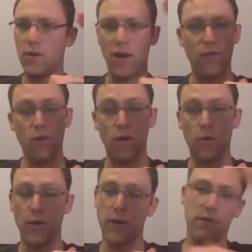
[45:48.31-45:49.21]
GraphQL
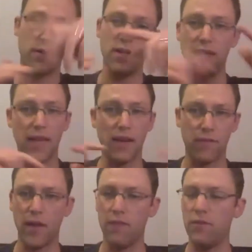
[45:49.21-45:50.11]
query for the data
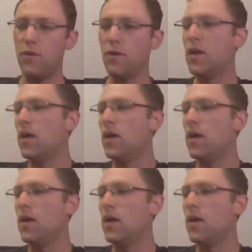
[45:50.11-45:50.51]
for that view.